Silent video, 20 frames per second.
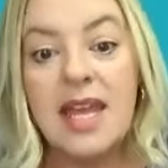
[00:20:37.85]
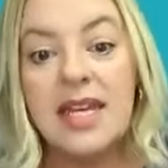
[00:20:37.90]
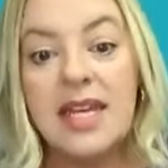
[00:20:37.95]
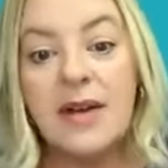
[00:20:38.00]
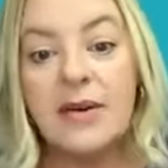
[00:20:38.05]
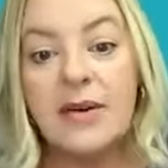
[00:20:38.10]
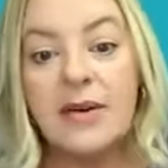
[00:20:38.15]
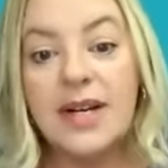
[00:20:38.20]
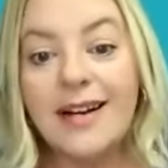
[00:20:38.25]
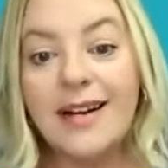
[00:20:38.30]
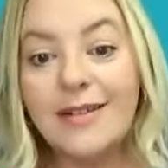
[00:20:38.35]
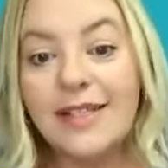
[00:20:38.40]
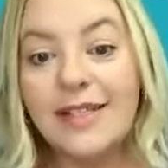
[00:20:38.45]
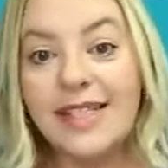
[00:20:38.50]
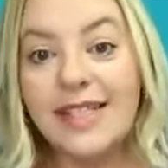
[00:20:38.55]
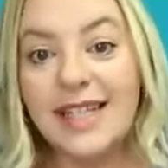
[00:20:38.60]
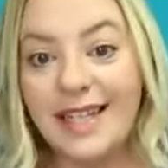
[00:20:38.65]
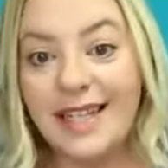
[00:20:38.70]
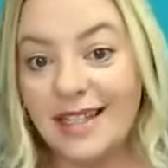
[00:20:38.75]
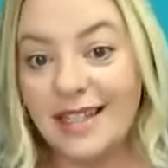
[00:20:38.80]
Now, in our
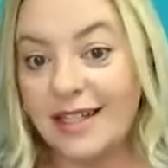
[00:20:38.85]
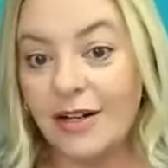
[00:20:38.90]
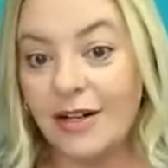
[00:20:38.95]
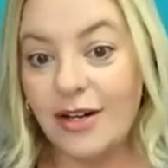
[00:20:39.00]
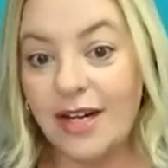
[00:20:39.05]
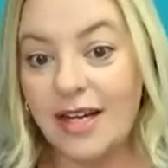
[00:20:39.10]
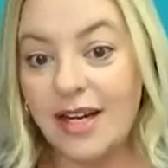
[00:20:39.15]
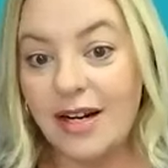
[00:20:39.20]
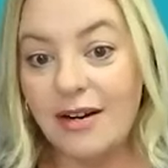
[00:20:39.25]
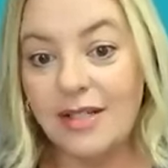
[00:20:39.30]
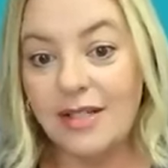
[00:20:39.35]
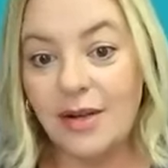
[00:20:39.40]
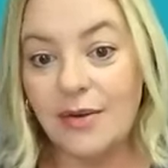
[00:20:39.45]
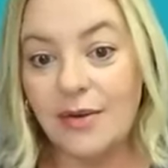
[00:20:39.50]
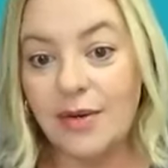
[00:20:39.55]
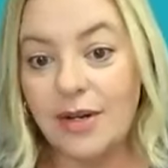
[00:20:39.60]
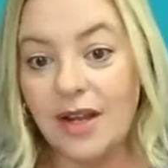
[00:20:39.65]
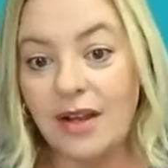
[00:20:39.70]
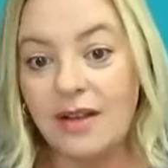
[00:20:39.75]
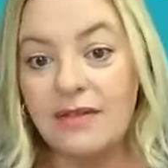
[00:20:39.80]
state in
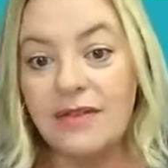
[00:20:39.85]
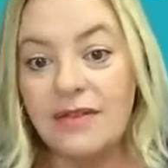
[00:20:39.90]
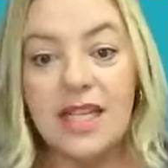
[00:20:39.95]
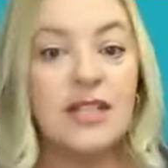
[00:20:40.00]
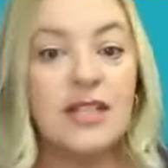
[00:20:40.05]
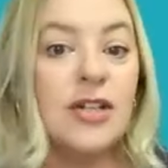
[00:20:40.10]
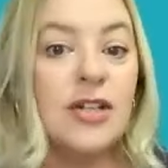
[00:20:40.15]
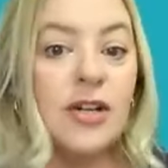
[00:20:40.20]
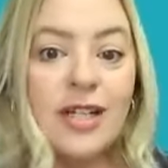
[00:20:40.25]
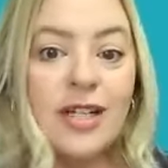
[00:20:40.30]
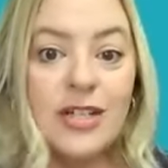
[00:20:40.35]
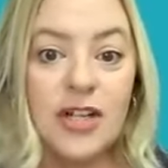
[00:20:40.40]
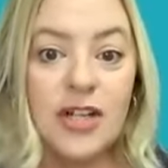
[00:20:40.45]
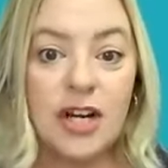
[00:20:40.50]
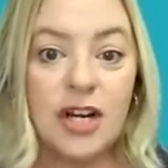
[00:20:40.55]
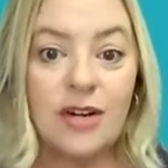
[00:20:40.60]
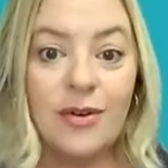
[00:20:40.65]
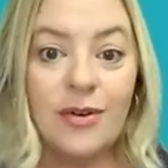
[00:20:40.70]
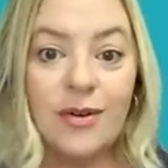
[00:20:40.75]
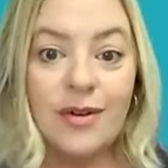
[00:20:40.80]
Arizona, the attorney
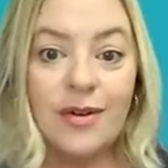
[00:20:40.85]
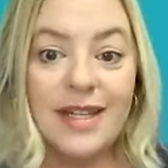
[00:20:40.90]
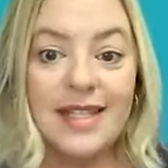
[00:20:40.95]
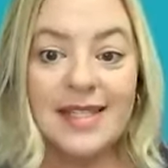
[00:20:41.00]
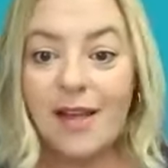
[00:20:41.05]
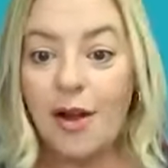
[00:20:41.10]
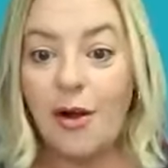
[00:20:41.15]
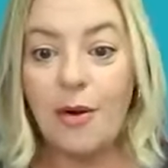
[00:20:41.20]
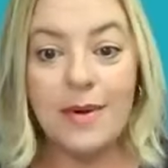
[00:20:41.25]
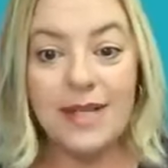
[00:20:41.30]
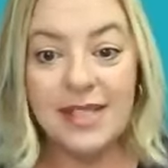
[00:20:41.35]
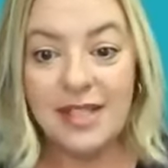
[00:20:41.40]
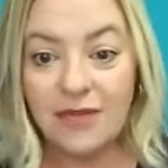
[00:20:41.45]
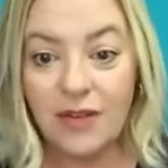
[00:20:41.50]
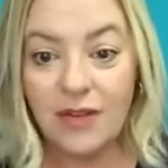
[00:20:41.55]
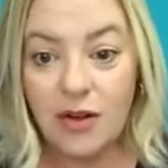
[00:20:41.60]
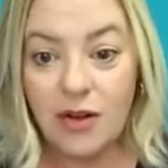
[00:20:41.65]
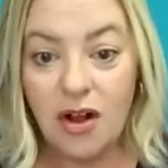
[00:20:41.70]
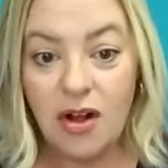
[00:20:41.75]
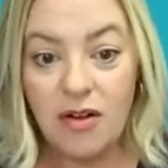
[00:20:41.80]
general is always on
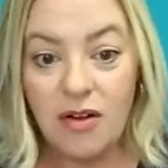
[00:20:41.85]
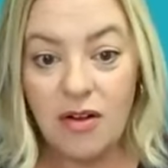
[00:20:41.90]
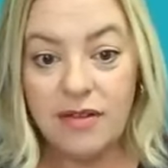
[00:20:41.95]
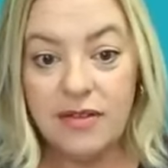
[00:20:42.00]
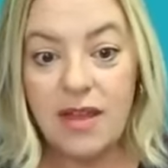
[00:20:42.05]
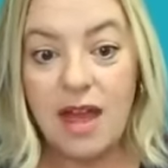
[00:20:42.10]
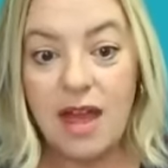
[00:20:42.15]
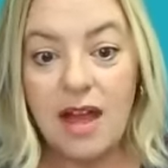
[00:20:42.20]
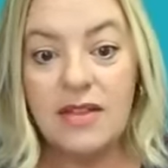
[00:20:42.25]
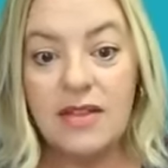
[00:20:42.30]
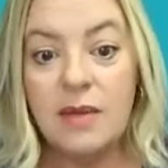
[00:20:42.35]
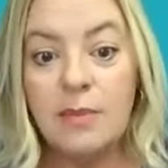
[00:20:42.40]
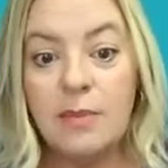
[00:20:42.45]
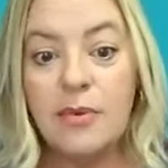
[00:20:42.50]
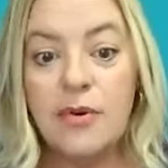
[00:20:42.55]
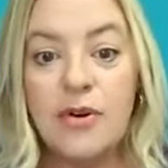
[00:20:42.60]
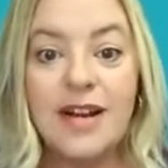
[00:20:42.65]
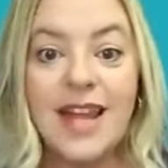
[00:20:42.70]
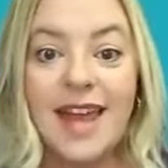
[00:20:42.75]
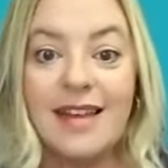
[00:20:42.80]
the call. Uh, the
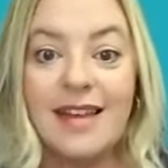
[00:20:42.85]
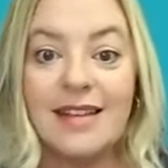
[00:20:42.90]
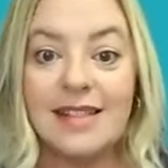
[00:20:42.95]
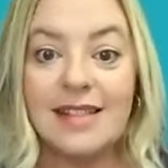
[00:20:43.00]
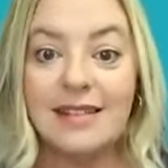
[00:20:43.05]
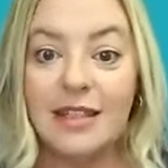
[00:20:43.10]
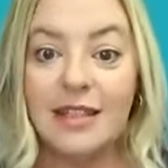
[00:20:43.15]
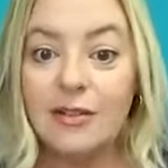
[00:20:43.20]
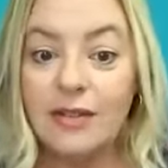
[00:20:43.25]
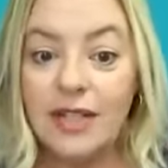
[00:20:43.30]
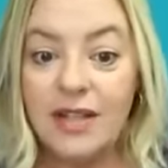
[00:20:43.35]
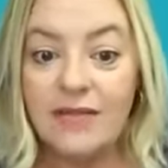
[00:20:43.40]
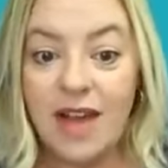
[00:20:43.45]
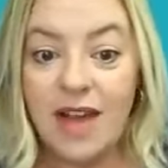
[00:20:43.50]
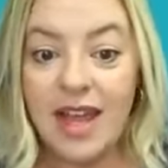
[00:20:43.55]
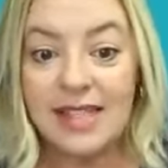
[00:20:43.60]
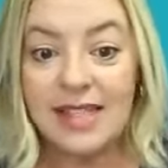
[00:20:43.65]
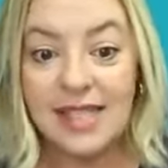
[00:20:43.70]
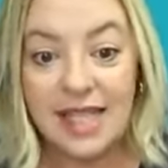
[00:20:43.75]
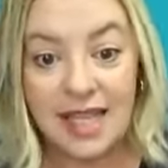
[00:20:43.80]
board has legal
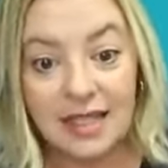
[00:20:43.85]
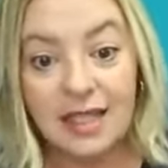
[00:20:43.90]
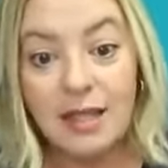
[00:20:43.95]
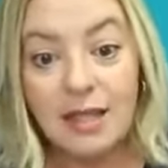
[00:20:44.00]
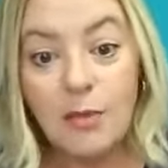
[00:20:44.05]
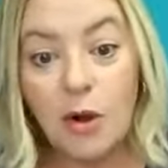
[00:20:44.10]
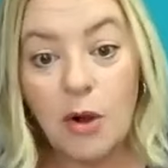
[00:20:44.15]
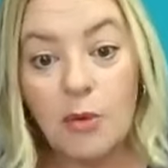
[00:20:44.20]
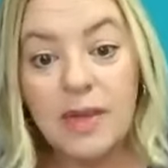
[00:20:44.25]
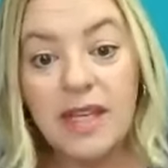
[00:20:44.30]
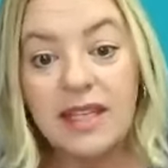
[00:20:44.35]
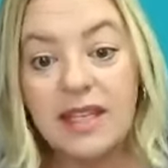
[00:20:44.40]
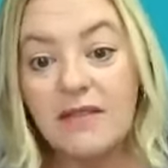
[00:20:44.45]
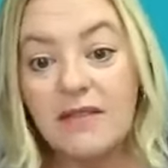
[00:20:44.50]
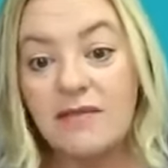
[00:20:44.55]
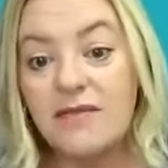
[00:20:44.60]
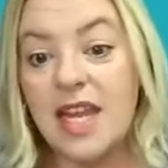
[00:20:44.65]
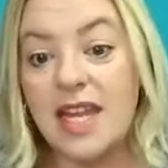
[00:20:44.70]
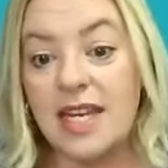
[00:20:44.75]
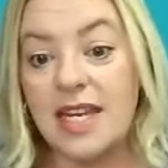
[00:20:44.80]
advice in the moment
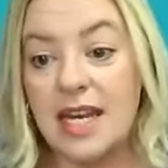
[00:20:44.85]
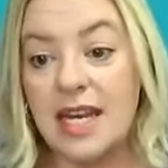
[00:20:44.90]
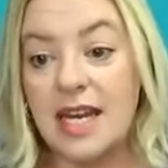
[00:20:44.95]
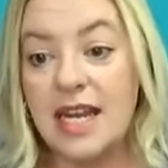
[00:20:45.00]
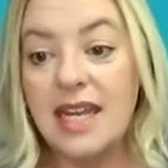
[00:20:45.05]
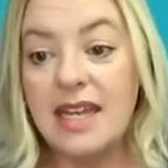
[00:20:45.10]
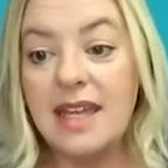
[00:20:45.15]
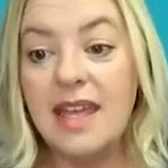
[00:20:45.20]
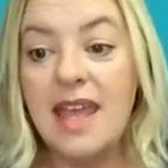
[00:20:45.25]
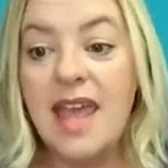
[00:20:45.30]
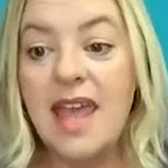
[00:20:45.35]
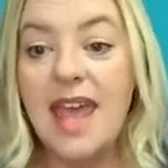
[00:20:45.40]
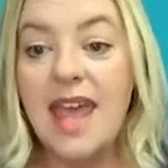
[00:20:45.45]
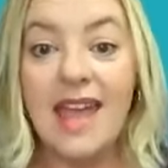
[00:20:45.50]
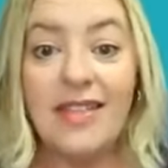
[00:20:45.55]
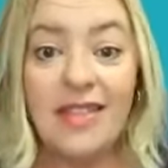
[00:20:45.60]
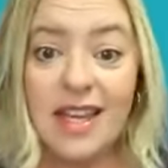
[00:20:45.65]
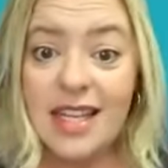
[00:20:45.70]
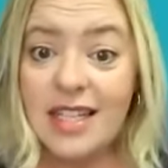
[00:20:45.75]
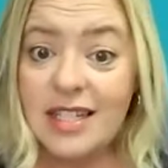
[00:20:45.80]
if they need it,
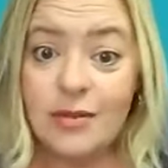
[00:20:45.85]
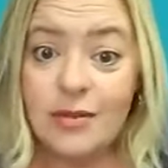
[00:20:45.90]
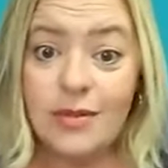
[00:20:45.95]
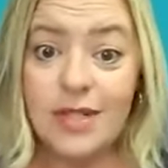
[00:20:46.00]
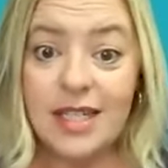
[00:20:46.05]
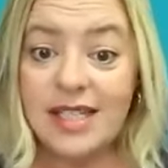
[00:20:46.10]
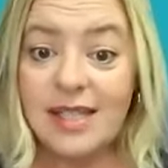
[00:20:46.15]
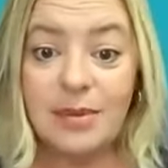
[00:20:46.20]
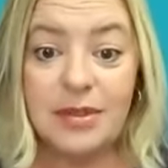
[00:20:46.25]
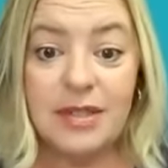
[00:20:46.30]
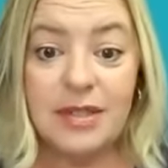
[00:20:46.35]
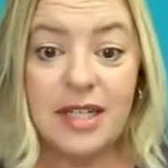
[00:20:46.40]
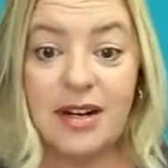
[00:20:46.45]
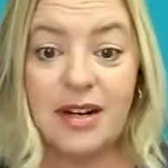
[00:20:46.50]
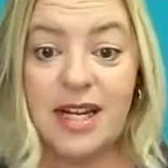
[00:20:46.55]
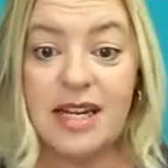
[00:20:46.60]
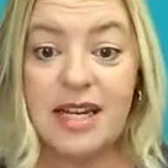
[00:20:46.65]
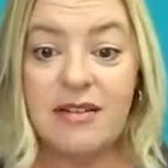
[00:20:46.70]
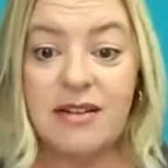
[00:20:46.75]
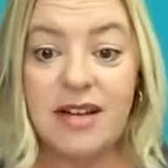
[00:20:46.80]
and they do
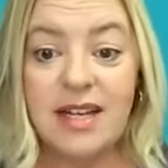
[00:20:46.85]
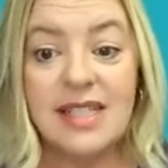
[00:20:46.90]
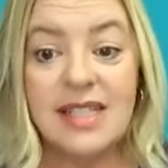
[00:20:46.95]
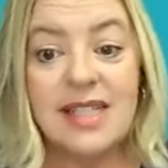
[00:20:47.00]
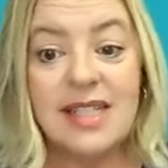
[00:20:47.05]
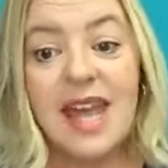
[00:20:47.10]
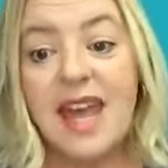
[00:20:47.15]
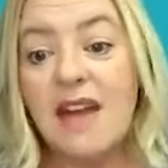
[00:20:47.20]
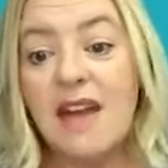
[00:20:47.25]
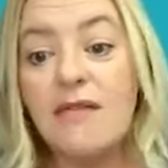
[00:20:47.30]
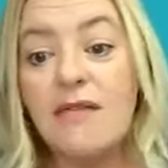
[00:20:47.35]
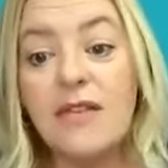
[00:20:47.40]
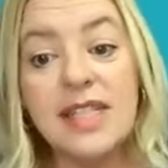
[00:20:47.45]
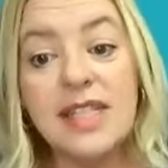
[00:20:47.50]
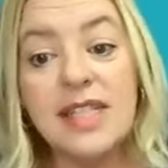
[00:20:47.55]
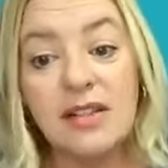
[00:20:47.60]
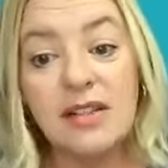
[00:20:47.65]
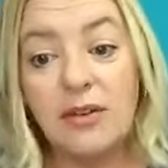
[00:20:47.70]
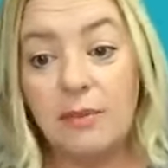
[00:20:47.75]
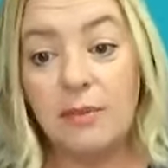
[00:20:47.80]
disciplinary hearings at every
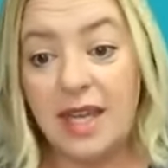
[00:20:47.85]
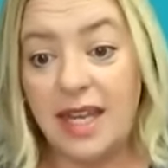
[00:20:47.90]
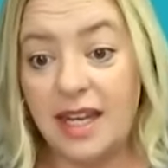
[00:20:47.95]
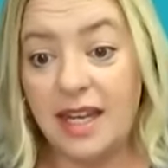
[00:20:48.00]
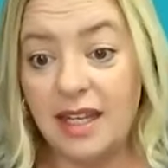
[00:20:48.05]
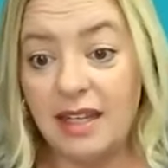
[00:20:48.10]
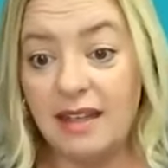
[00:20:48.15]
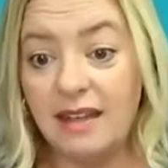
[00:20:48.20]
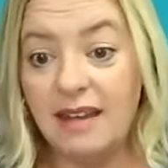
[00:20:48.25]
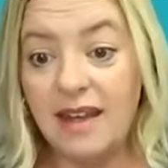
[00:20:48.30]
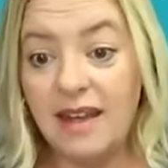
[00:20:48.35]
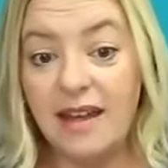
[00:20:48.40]
single meeting.